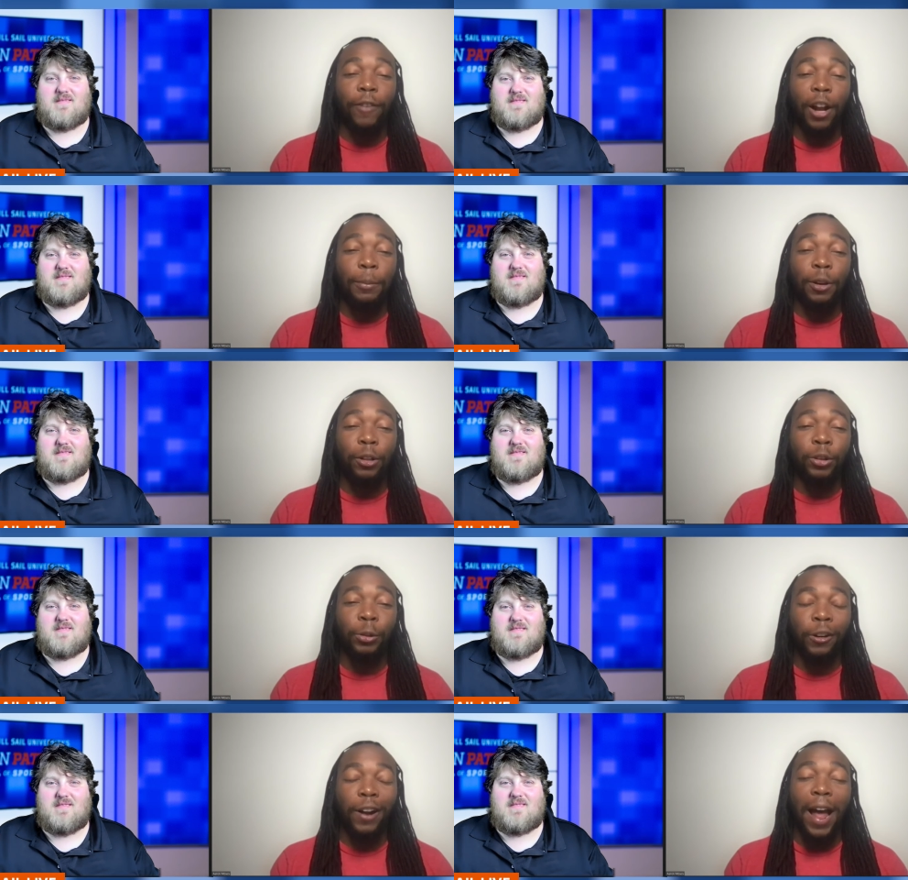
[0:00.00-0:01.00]
Speaker 1: follow me on
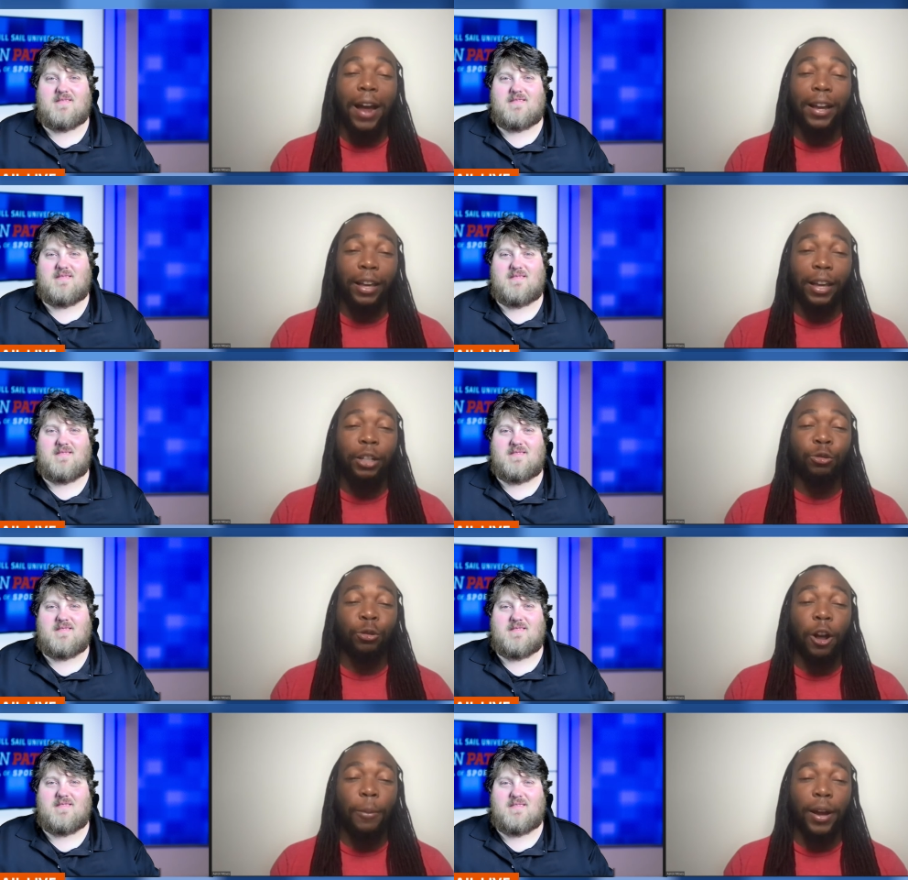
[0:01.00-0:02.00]
Twitter at Kings
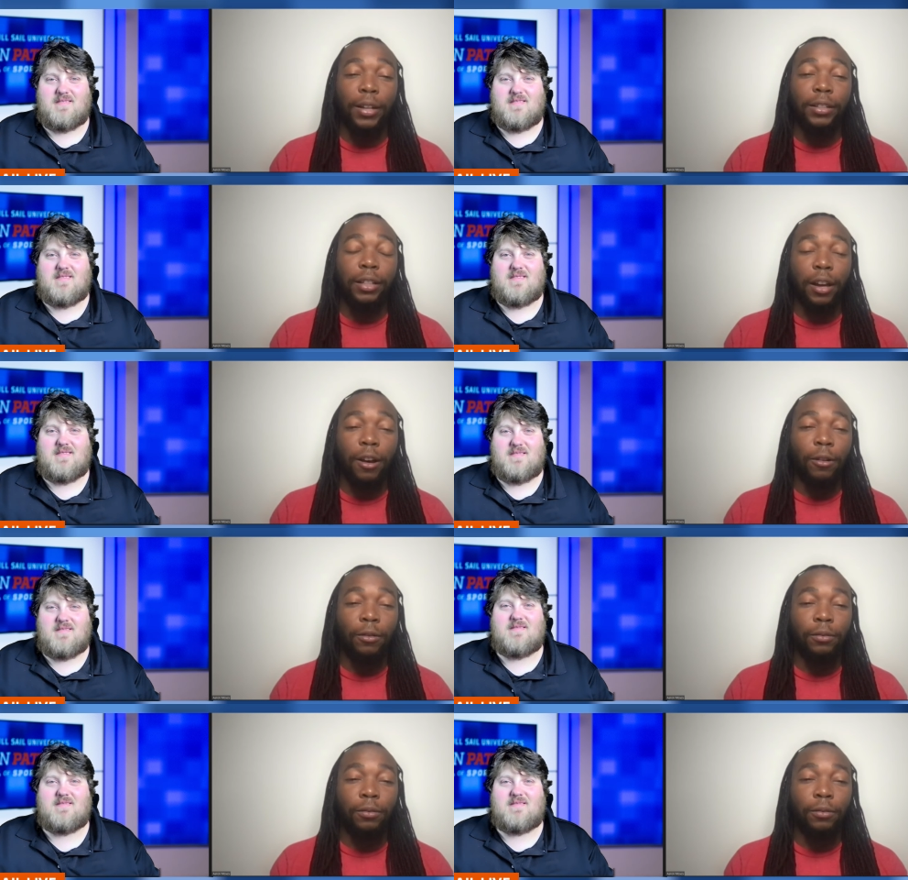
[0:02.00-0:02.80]
Realm ATL.